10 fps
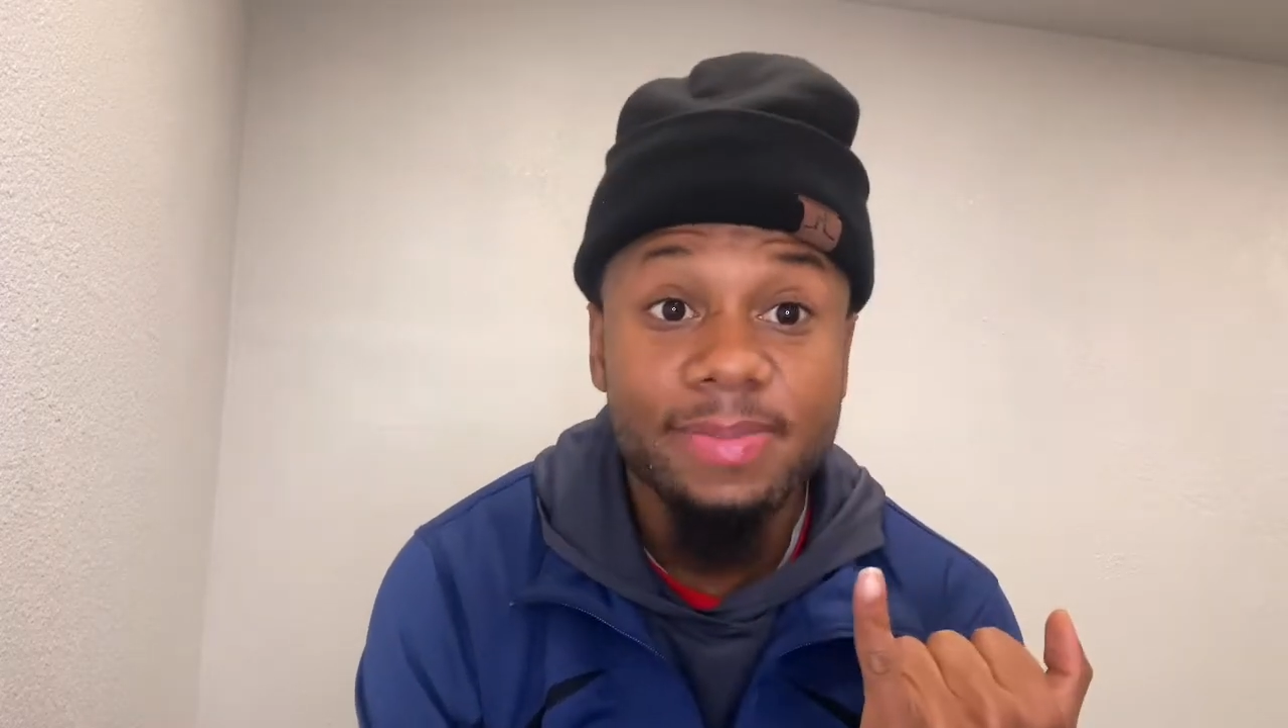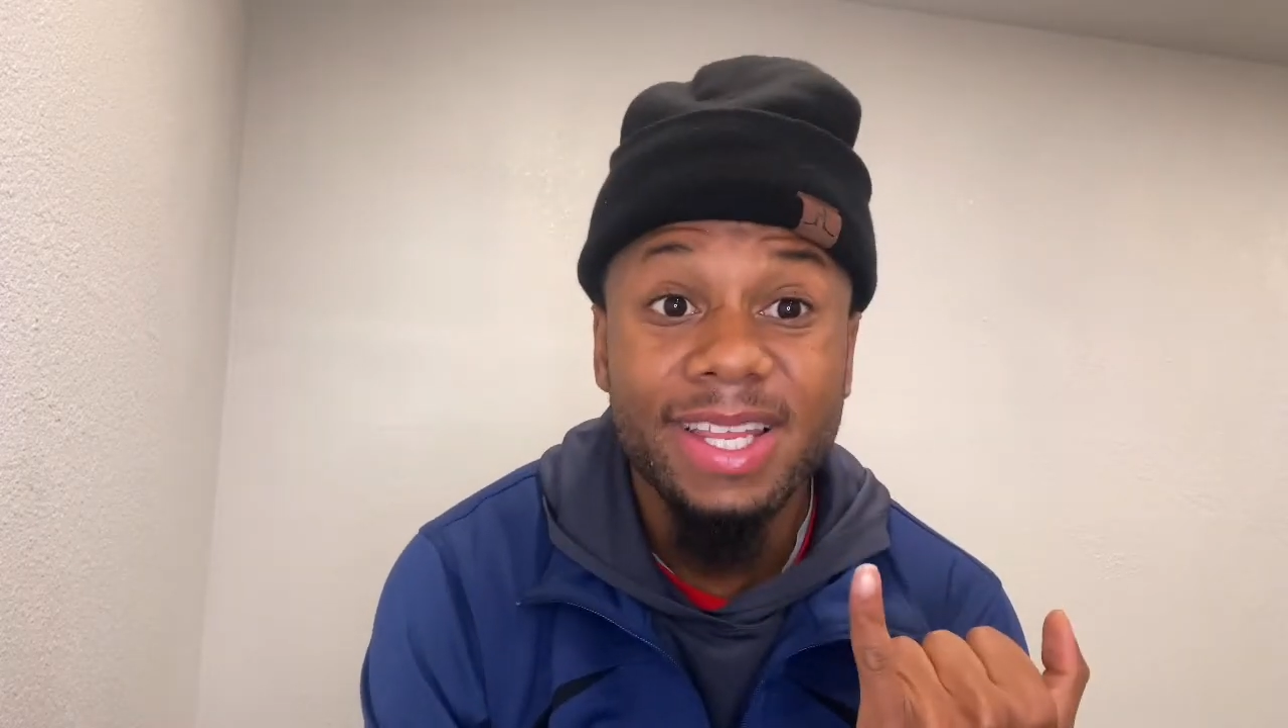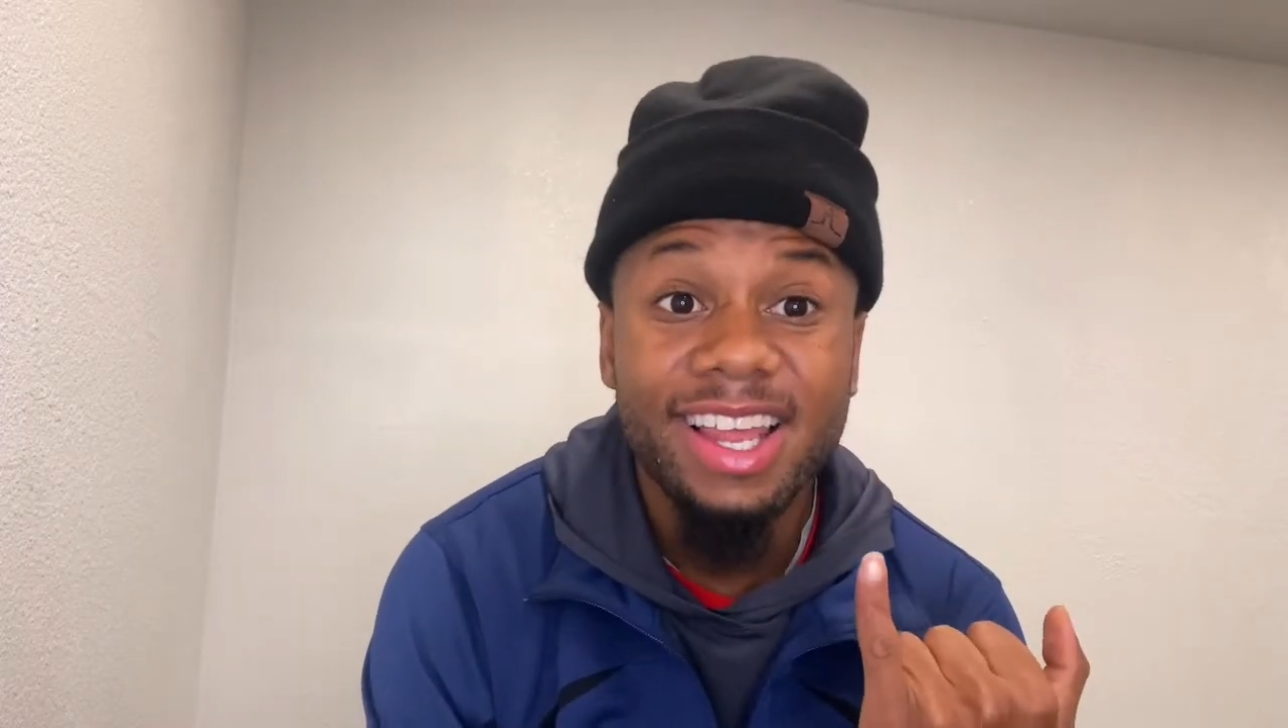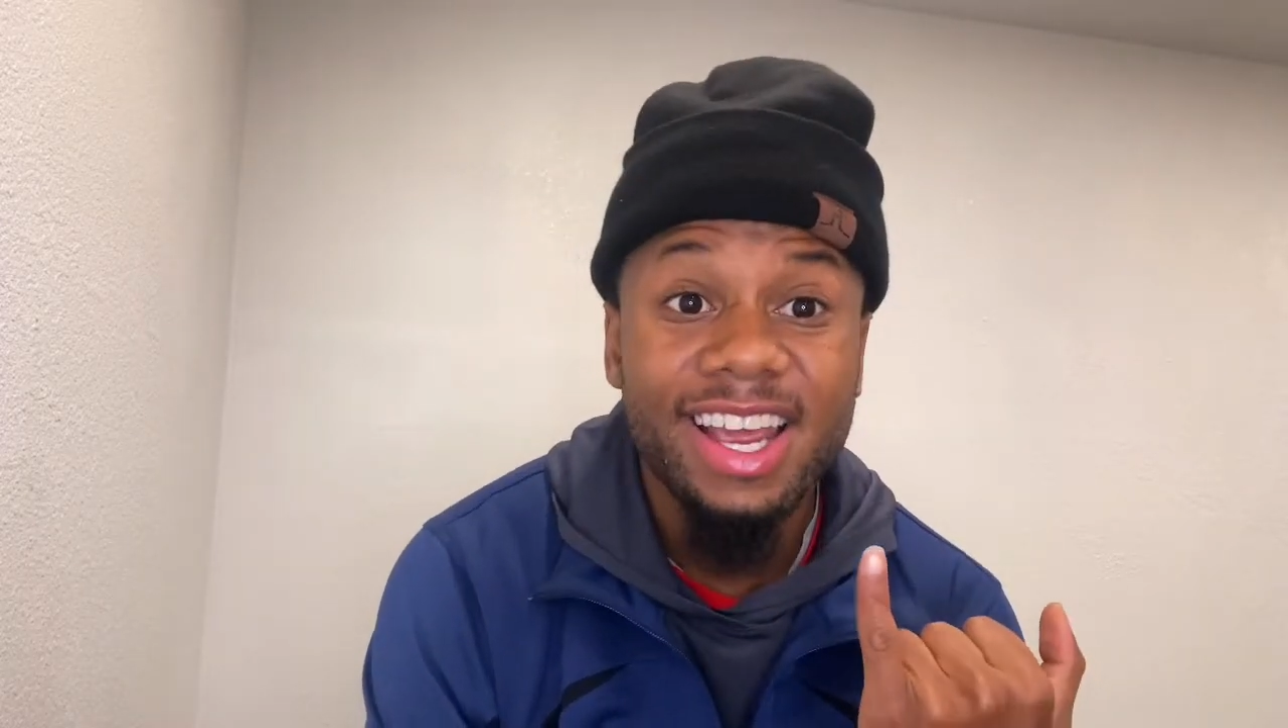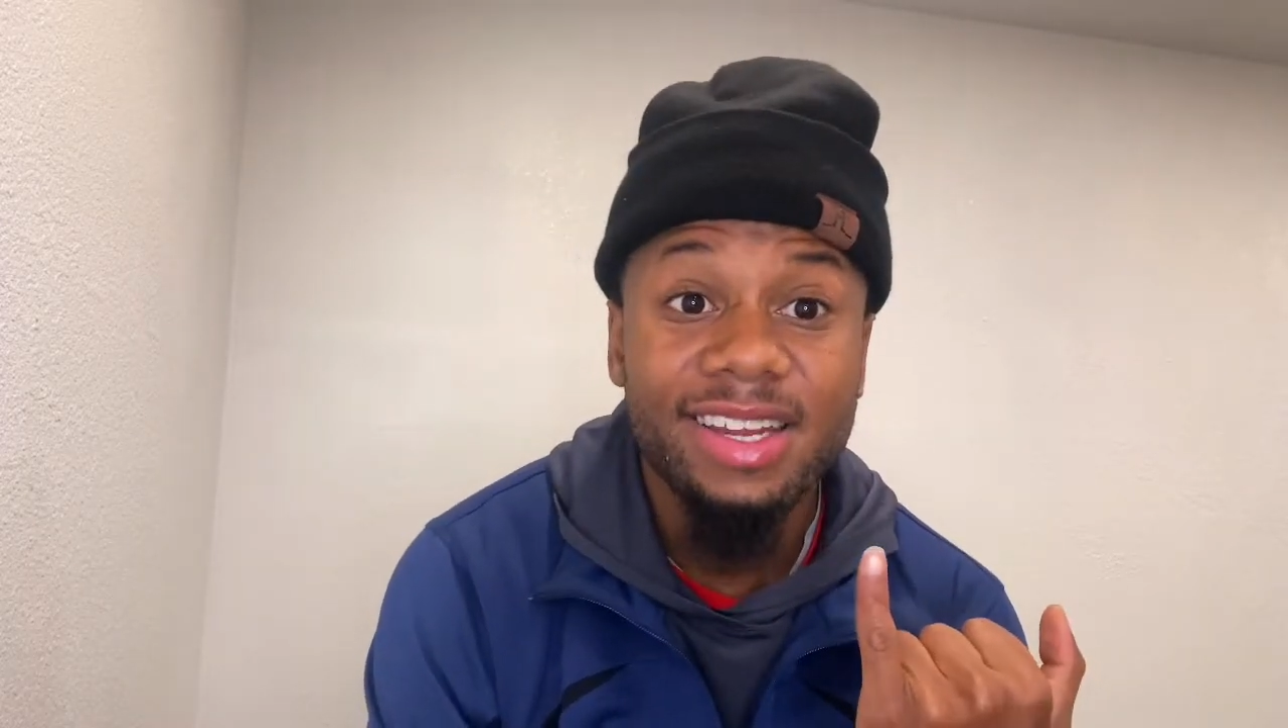be
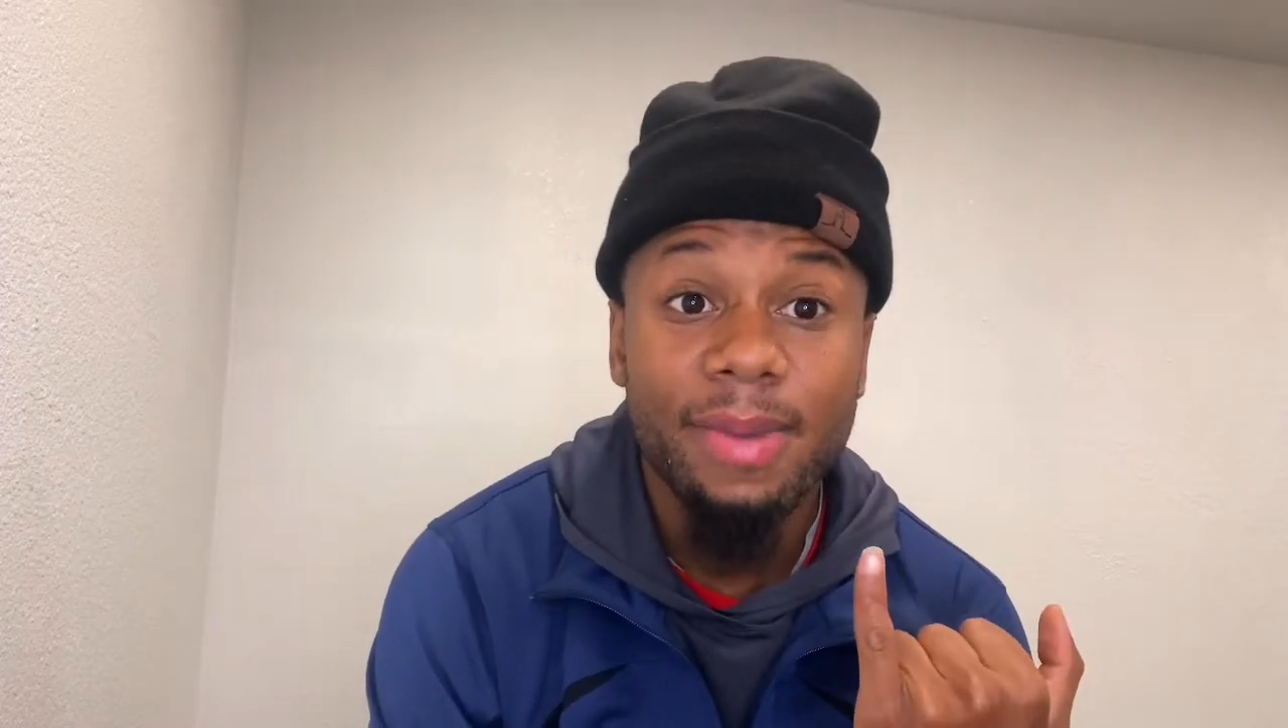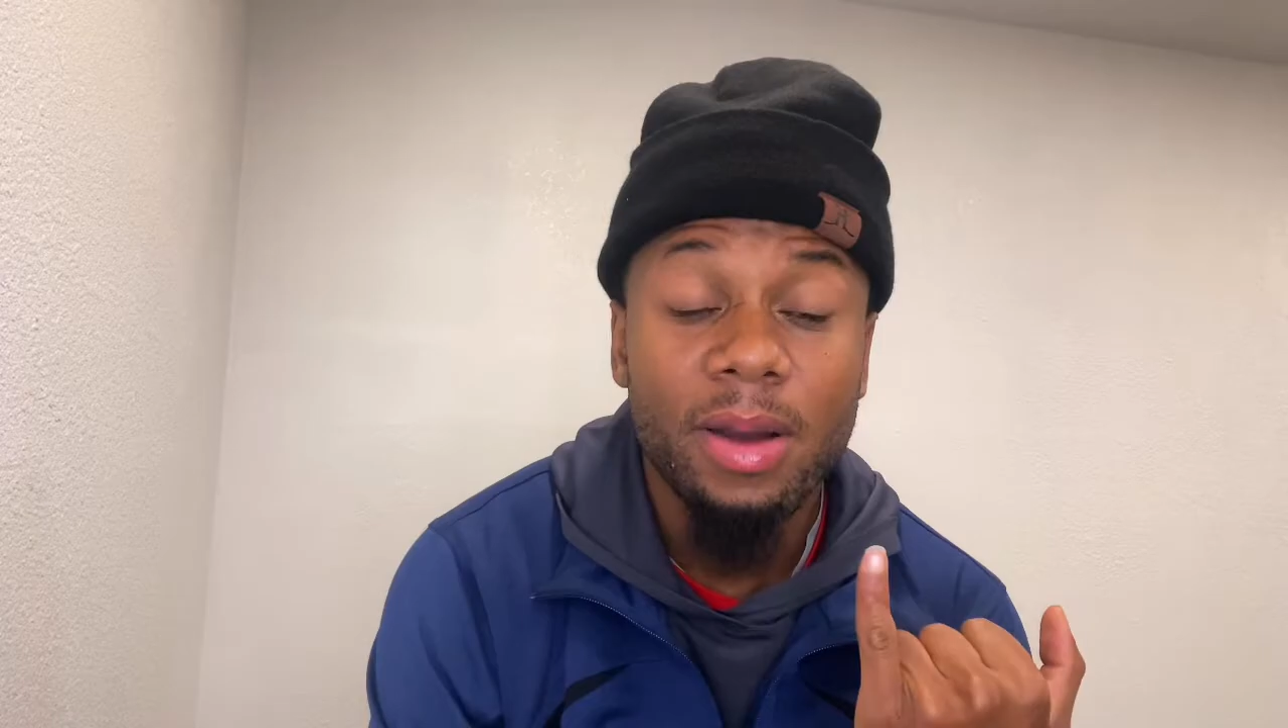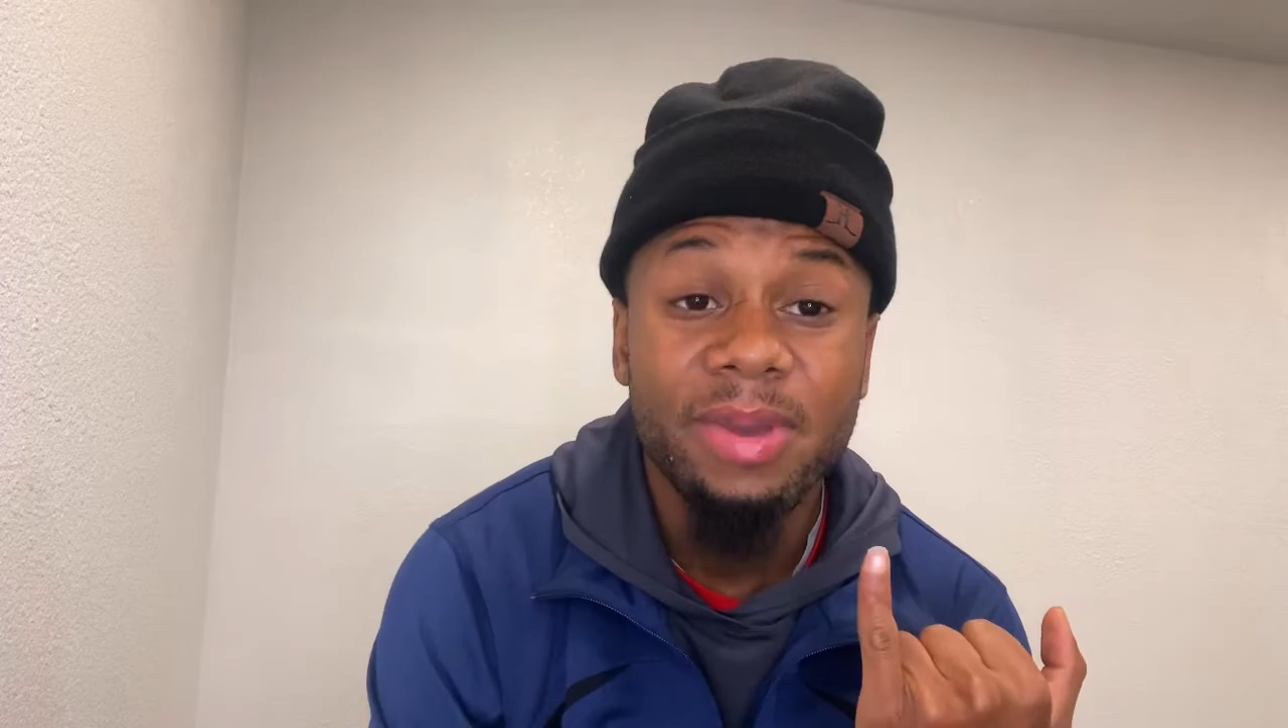lying about